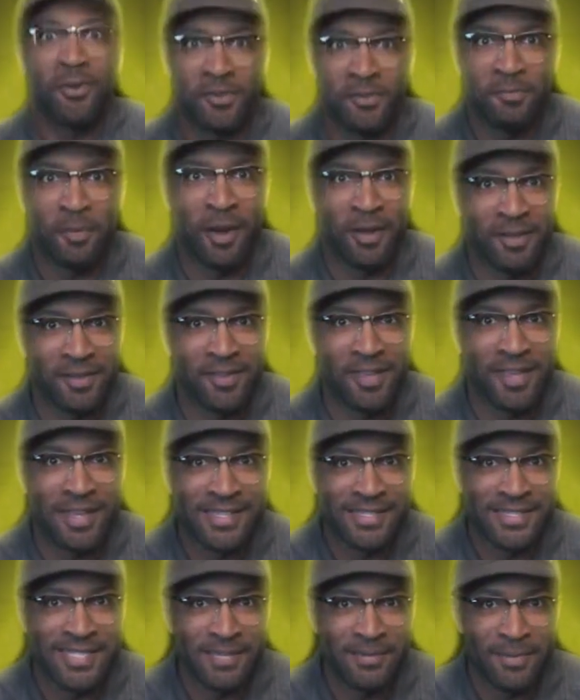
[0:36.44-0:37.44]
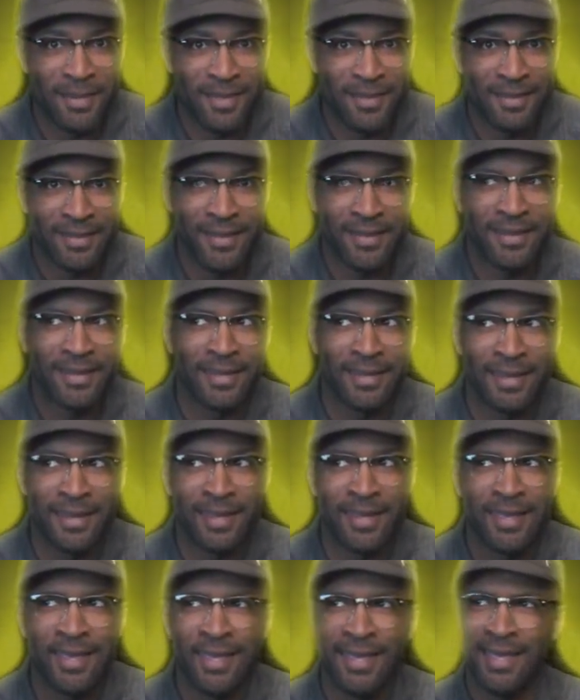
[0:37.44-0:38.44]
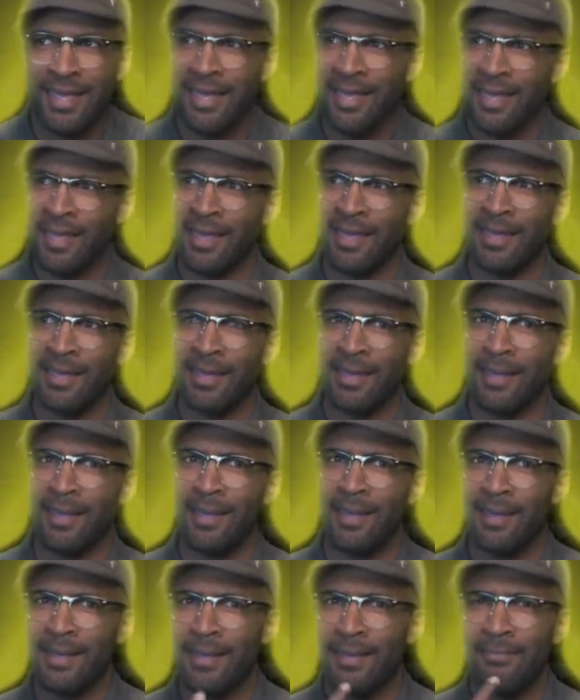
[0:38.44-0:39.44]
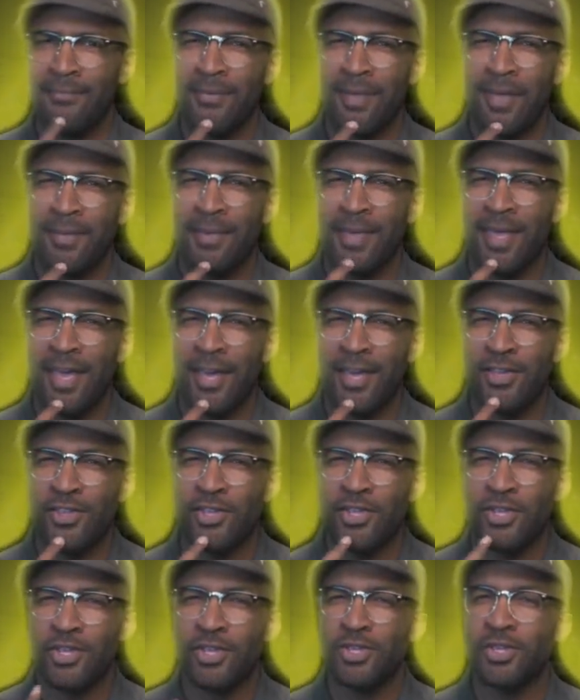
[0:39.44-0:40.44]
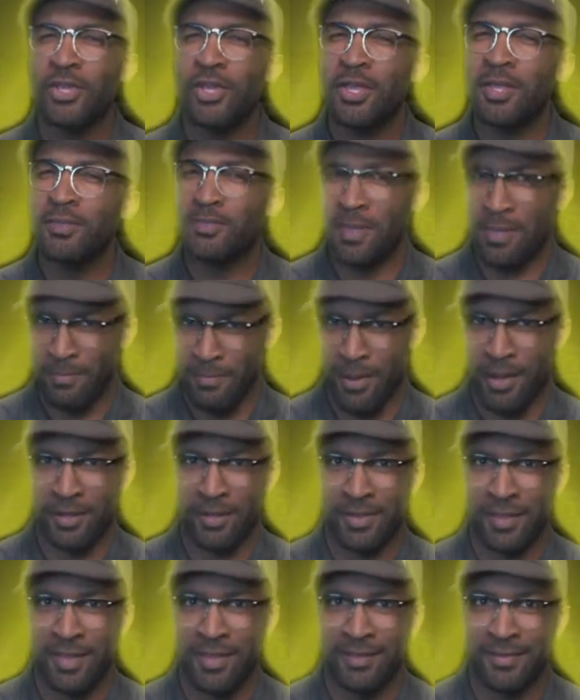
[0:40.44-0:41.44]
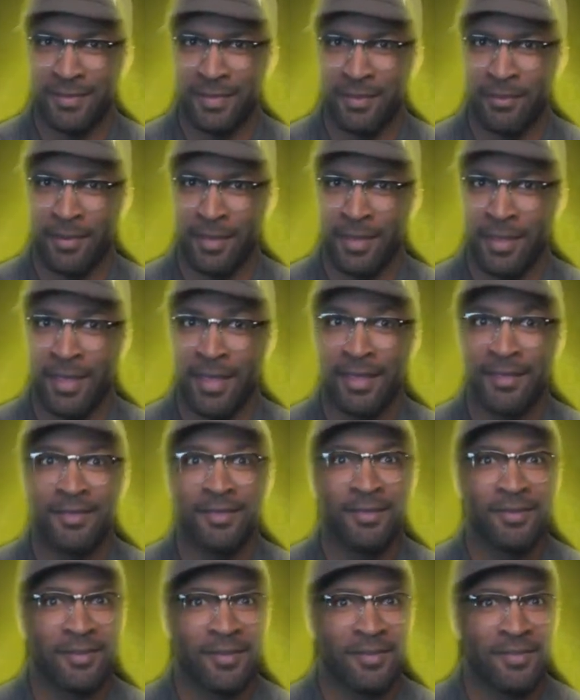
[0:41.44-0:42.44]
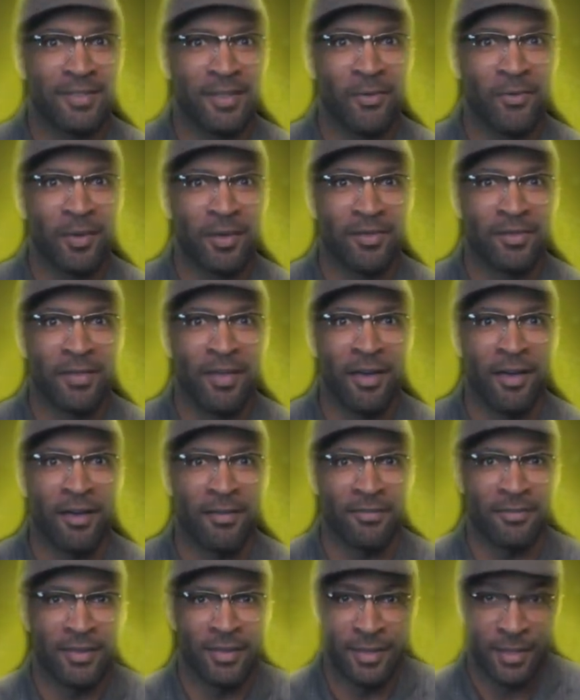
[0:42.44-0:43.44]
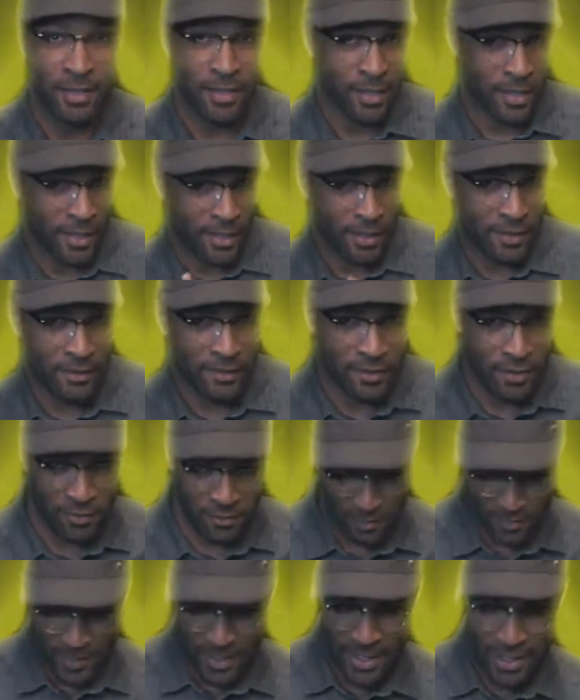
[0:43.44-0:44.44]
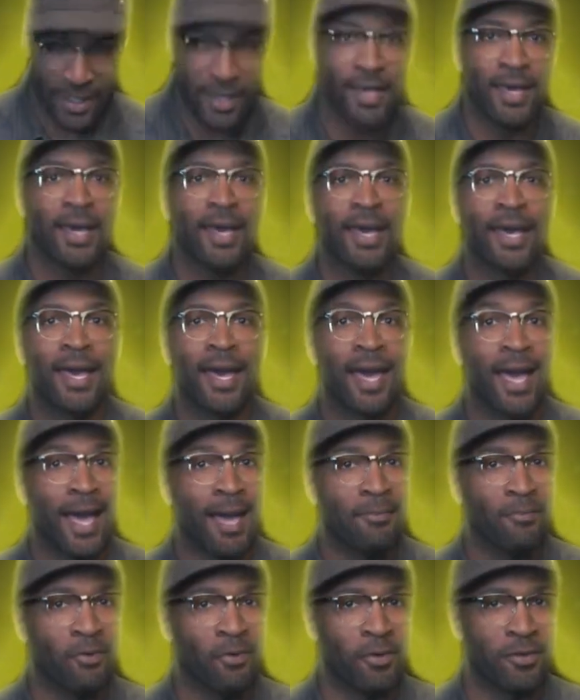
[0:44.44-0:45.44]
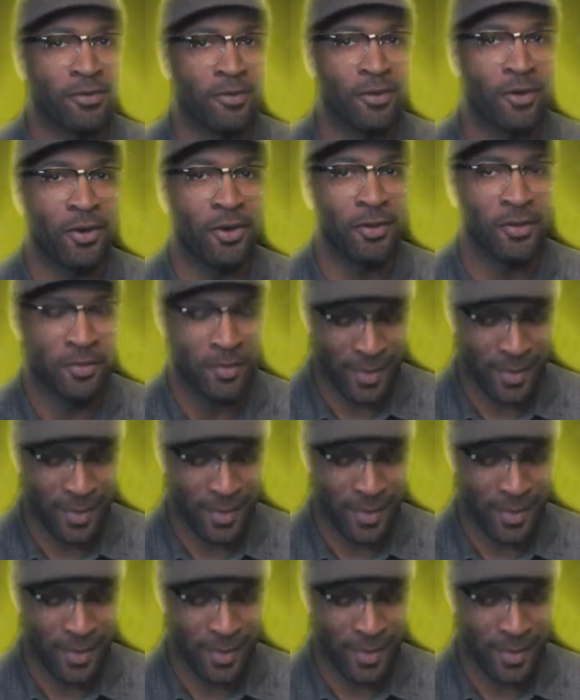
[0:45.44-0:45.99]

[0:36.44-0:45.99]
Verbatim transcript: was part of the exhibit. Hmm. maybe I should be part of the exhibit until this thing wears off. Excuse me, I'm going to call the